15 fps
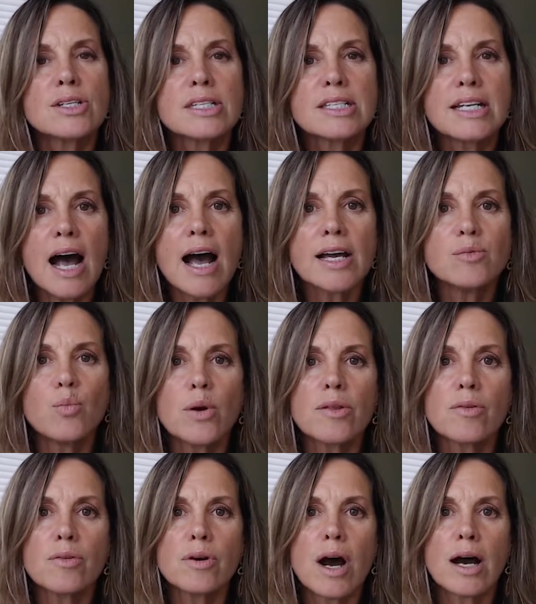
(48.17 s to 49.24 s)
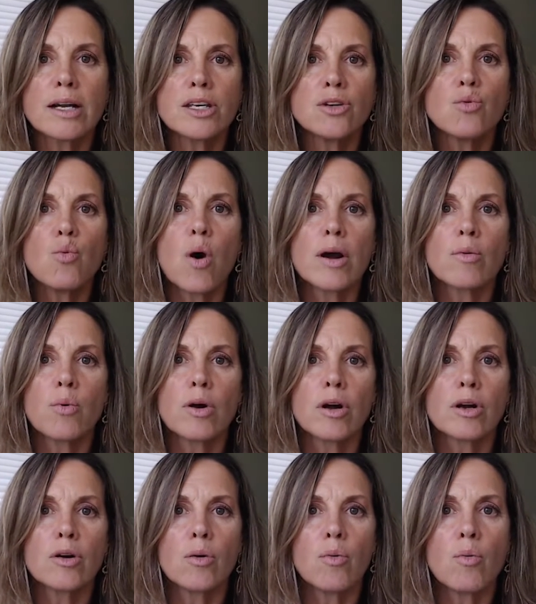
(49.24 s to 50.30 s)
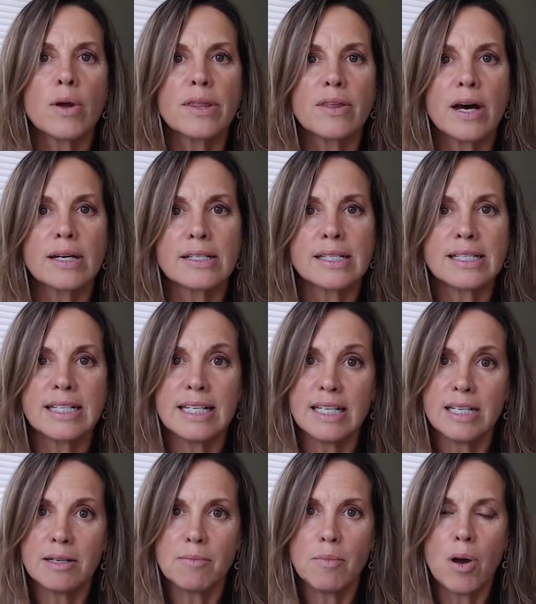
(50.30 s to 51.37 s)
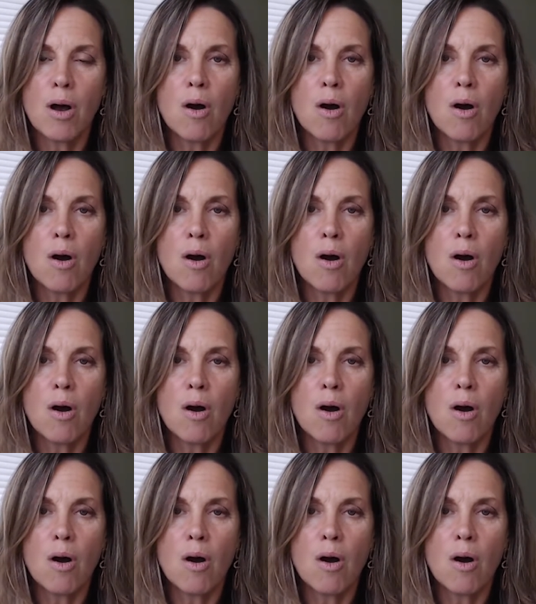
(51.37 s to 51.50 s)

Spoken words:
decide whether or not you want to work with a team